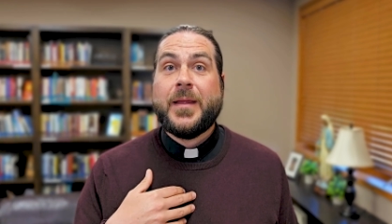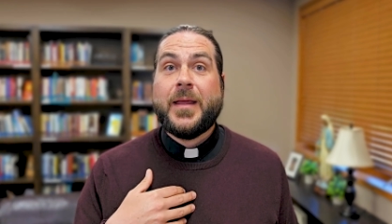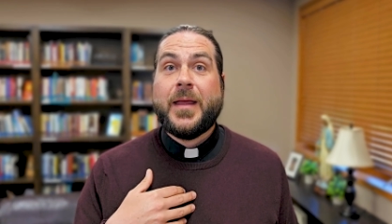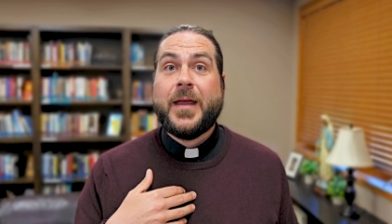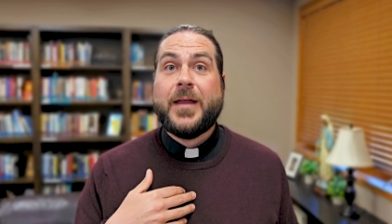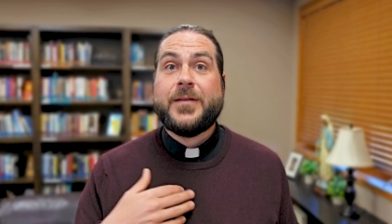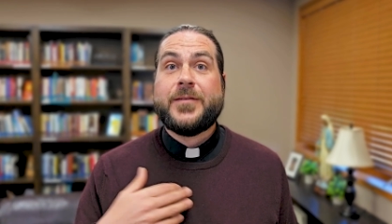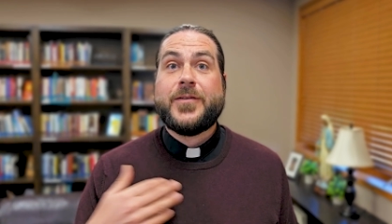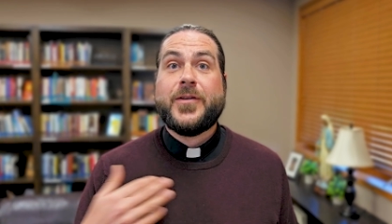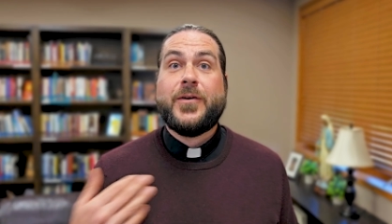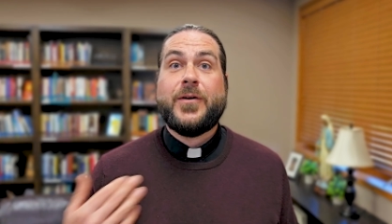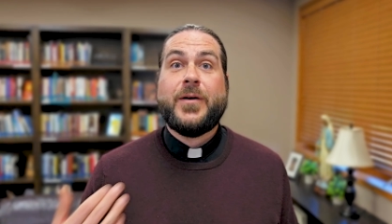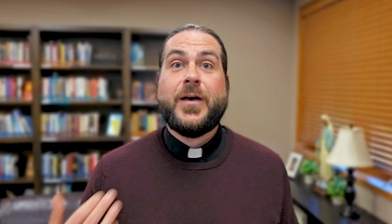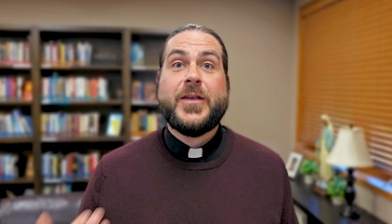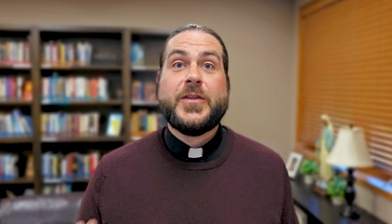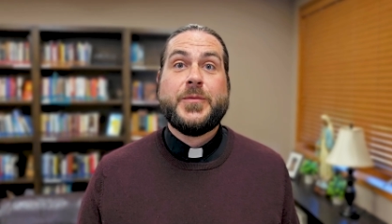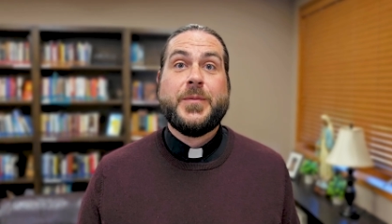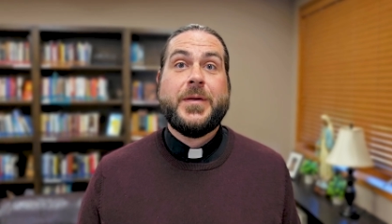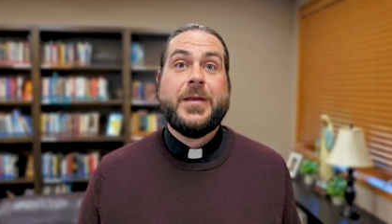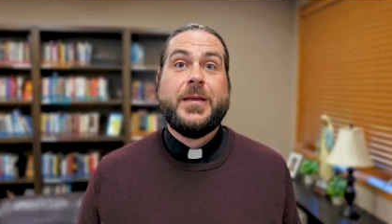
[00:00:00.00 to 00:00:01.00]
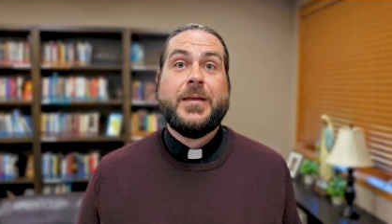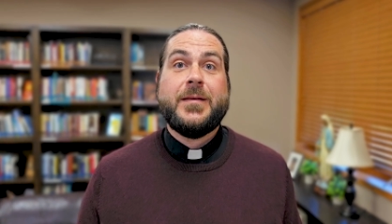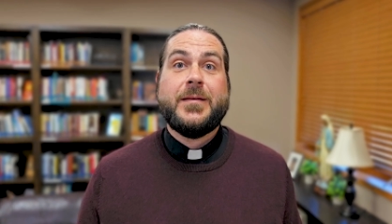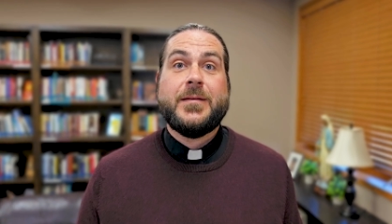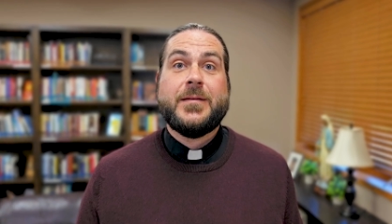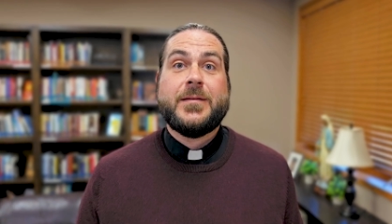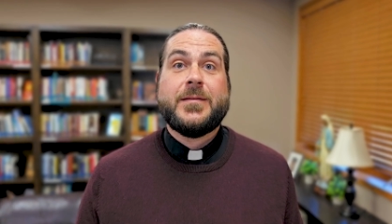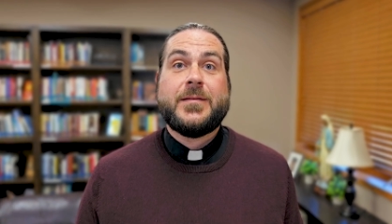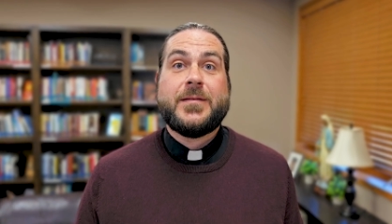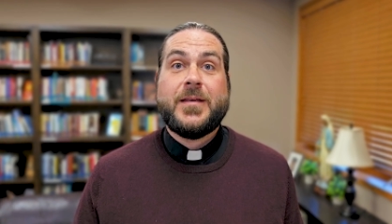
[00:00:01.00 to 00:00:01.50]
And so as we
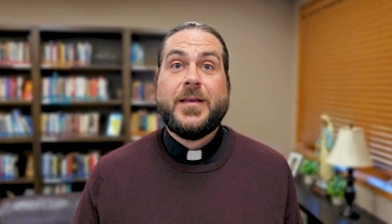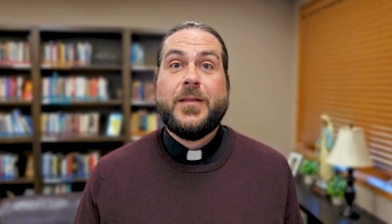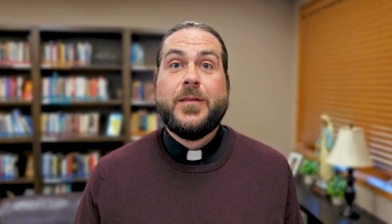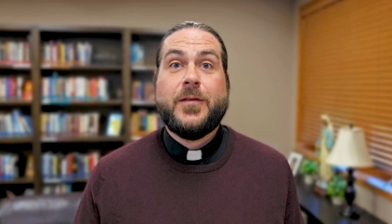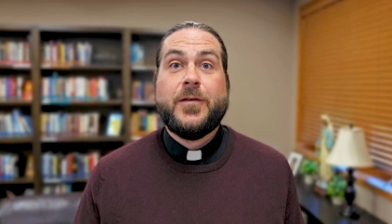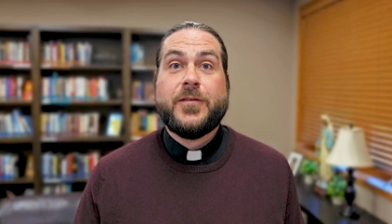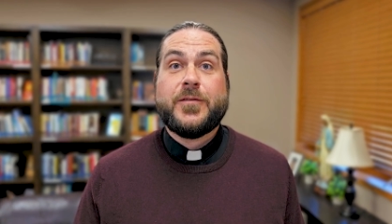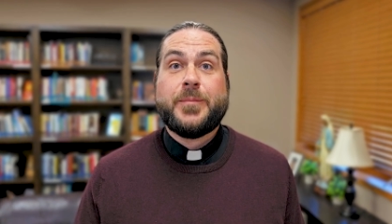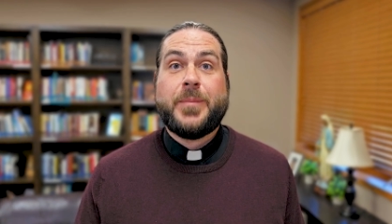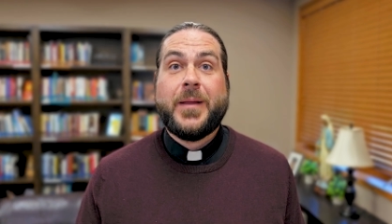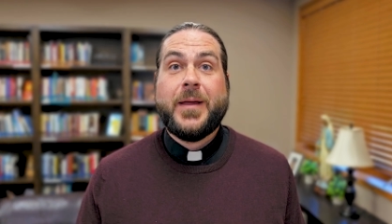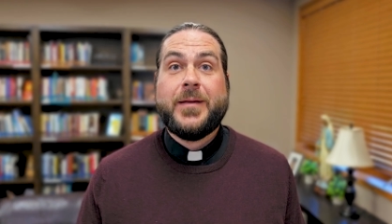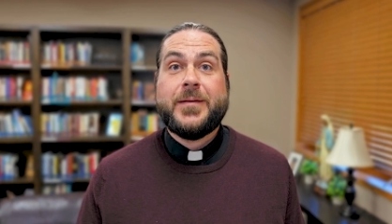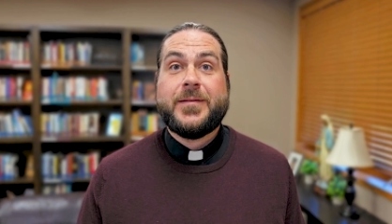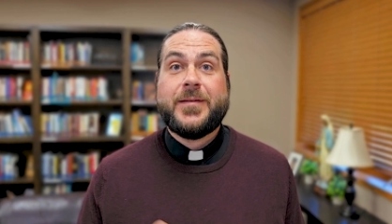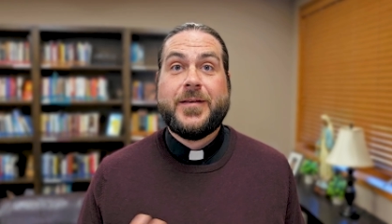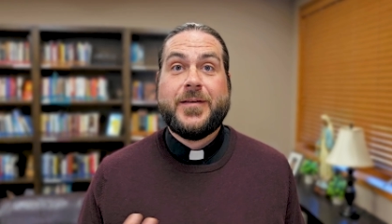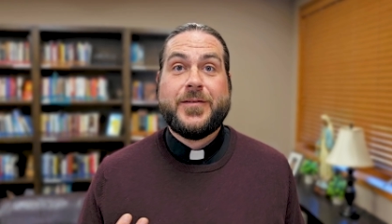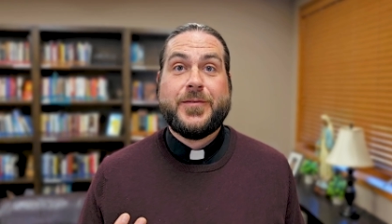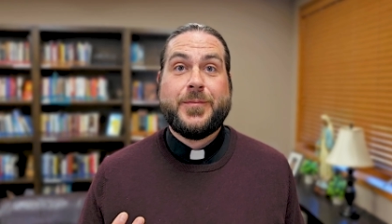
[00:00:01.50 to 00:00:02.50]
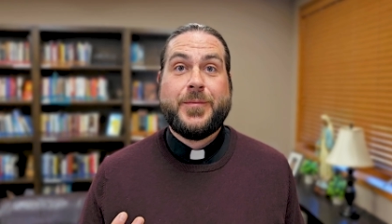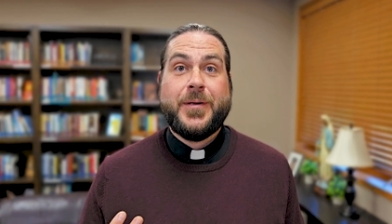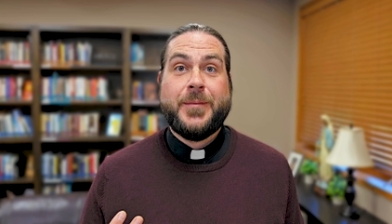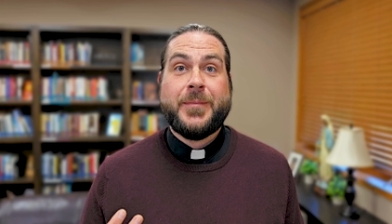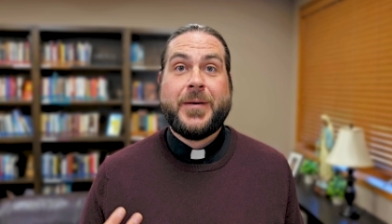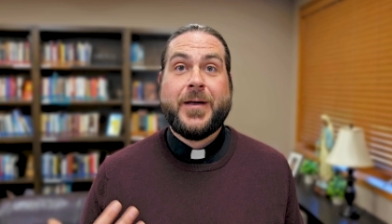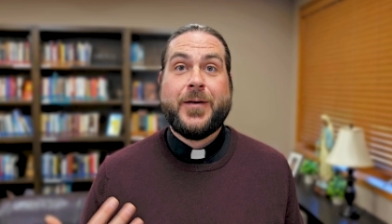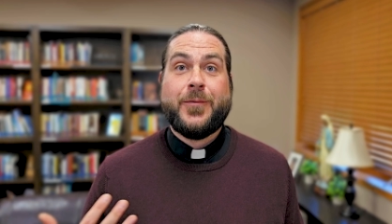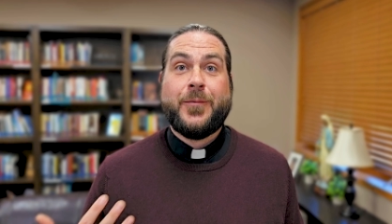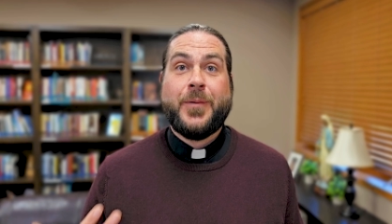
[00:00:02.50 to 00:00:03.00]
see those places, we
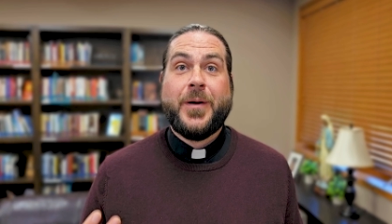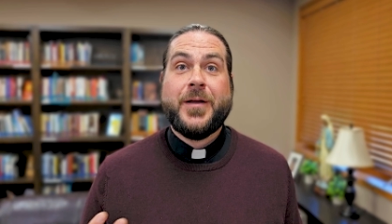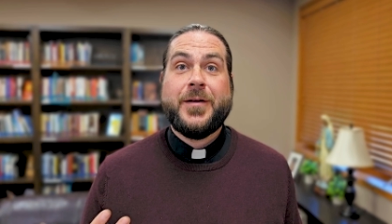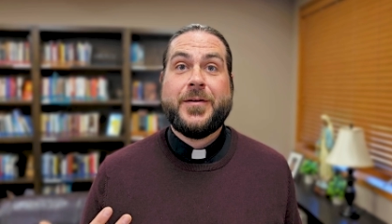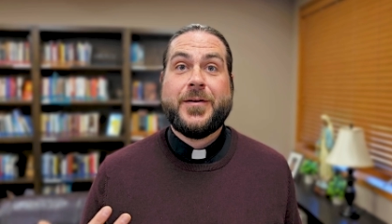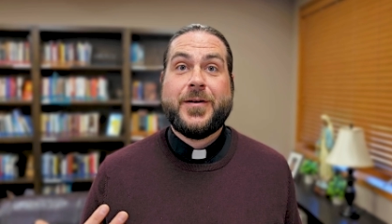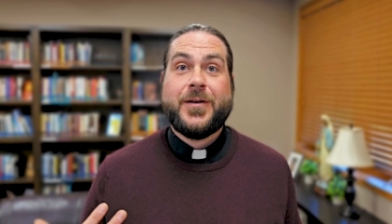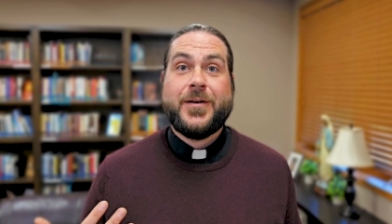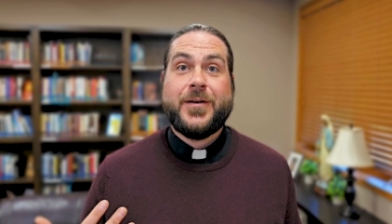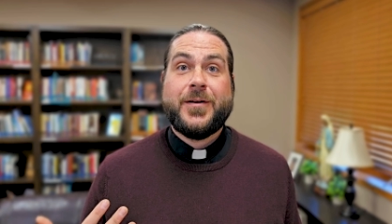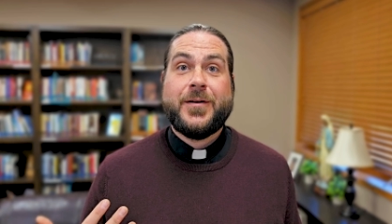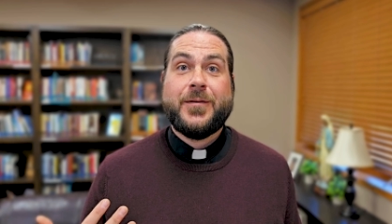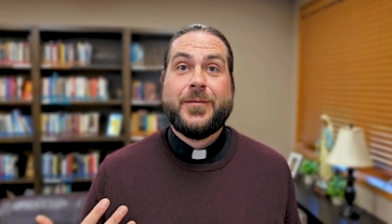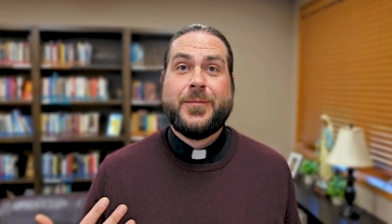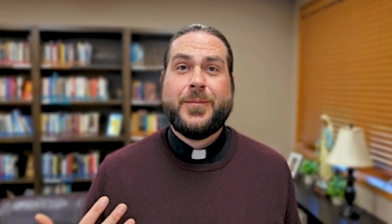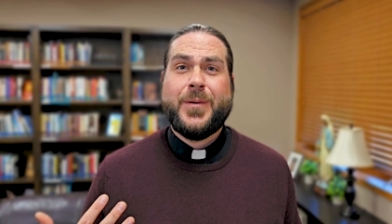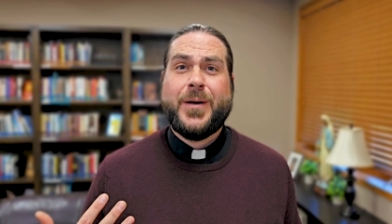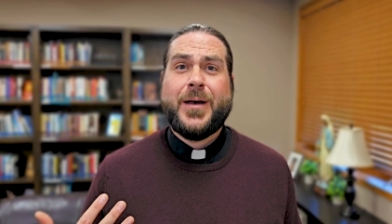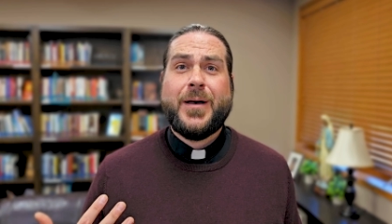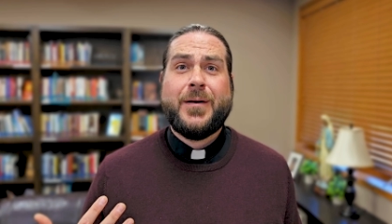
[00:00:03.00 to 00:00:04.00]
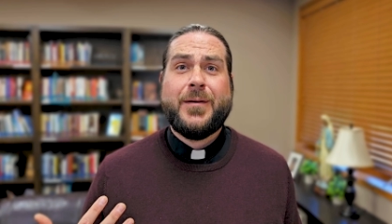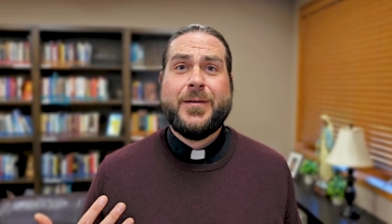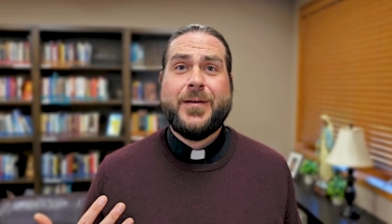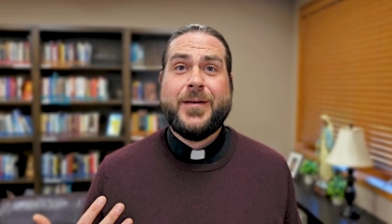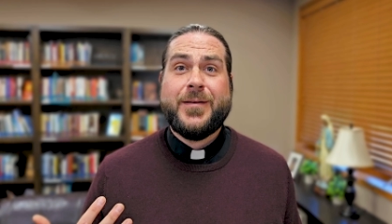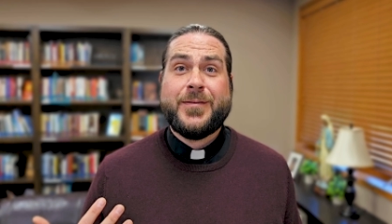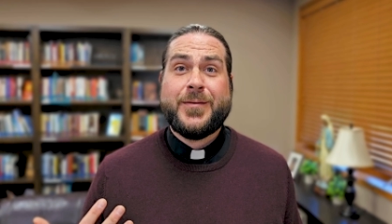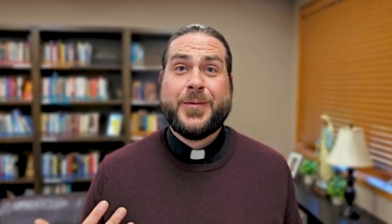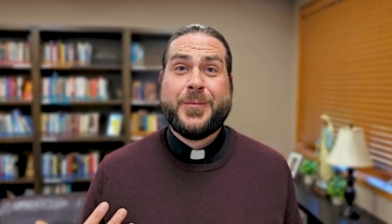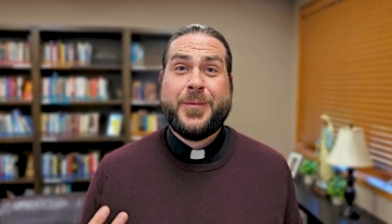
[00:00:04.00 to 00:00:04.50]
might wonder, well,
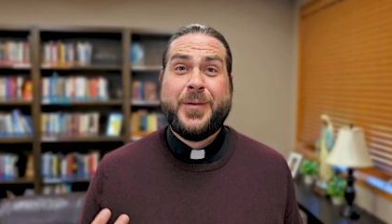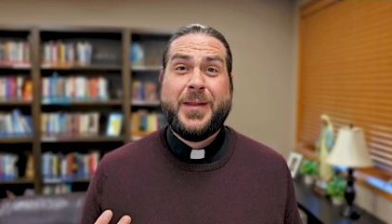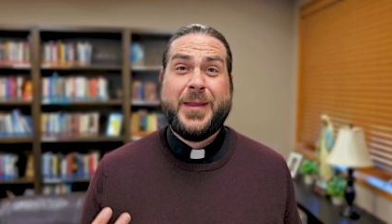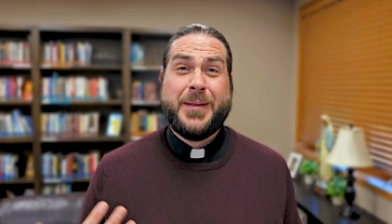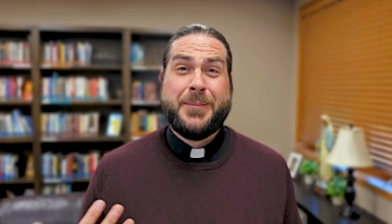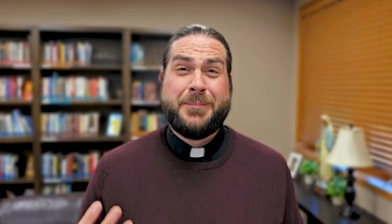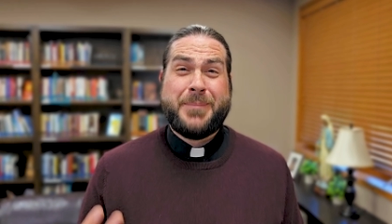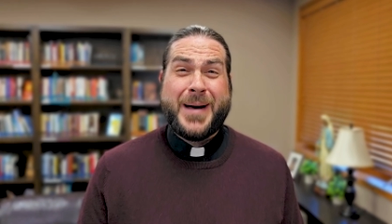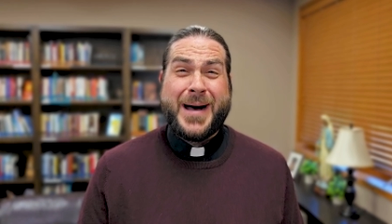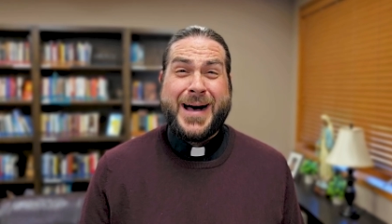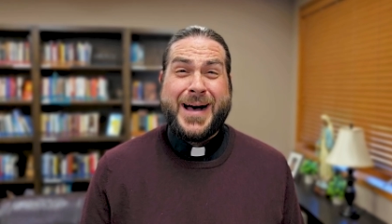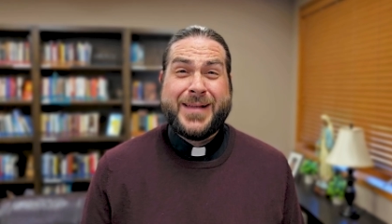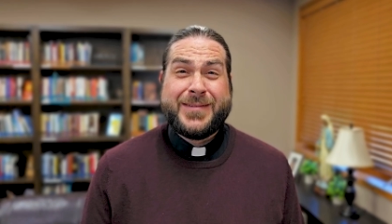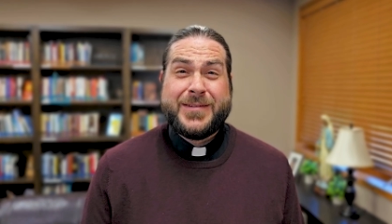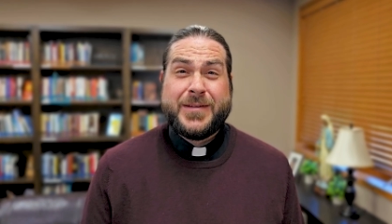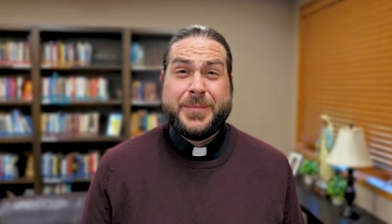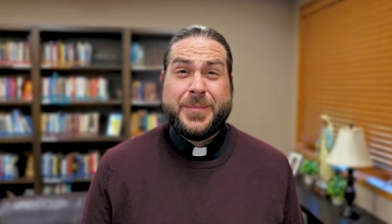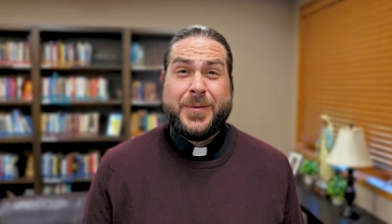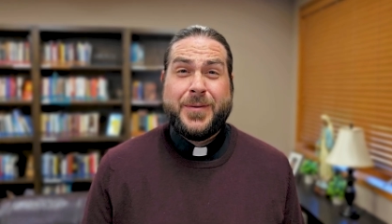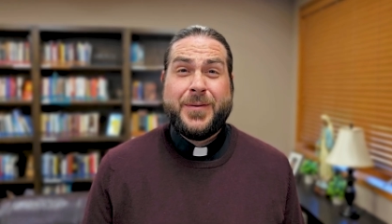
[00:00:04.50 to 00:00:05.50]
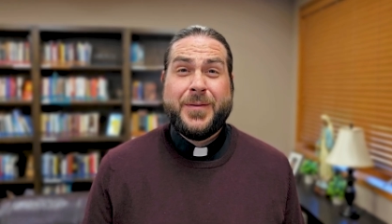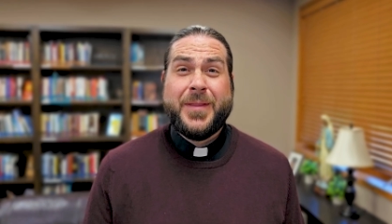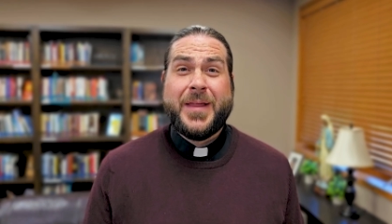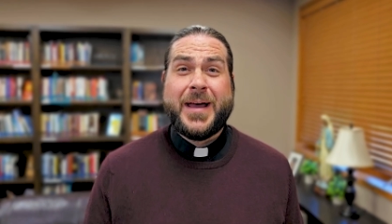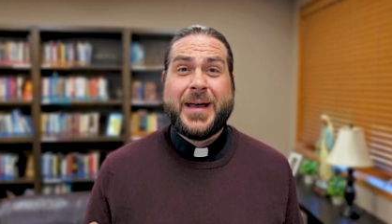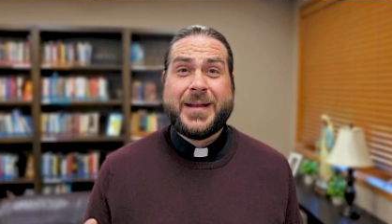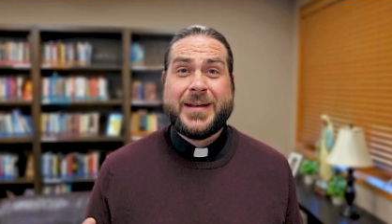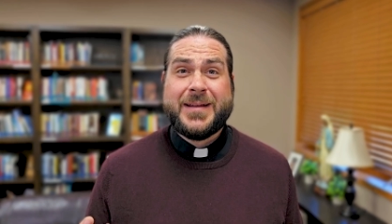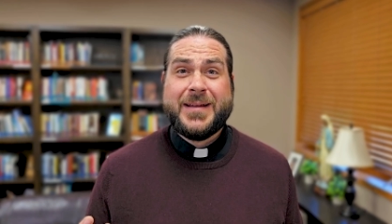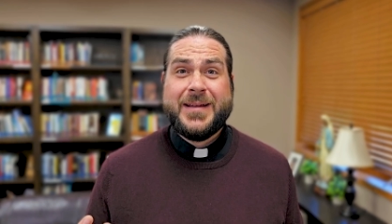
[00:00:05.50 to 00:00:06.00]
is it really possible
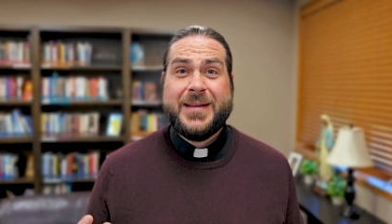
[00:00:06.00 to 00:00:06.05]
that